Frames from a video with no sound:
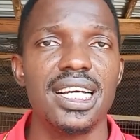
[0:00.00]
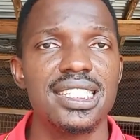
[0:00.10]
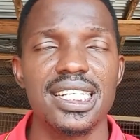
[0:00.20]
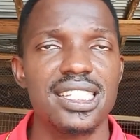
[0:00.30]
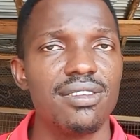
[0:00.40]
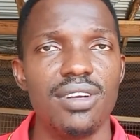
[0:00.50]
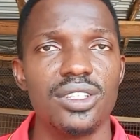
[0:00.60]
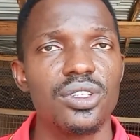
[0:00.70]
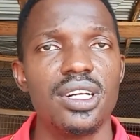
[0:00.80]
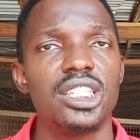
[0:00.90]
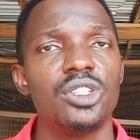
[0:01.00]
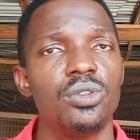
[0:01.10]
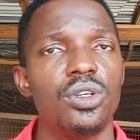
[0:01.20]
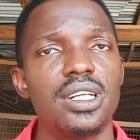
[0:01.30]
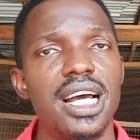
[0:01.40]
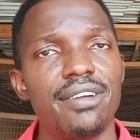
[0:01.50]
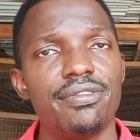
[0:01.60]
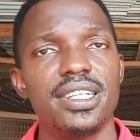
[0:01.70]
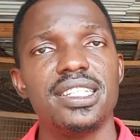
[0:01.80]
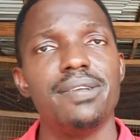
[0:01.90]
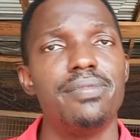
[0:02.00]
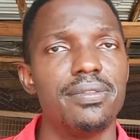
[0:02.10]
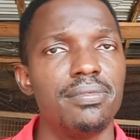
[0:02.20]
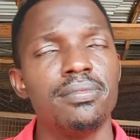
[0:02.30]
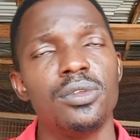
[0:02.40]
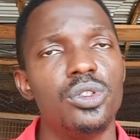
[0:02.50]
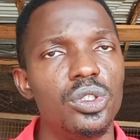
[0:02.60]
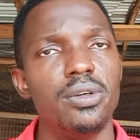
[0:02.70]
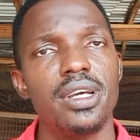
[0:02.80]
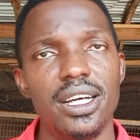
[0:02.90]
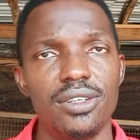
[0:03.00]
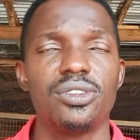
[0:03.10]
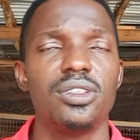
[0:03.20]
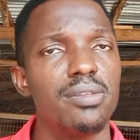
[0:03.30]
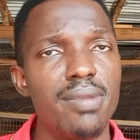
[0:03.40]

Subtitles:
it excessively so that you will not affect the health.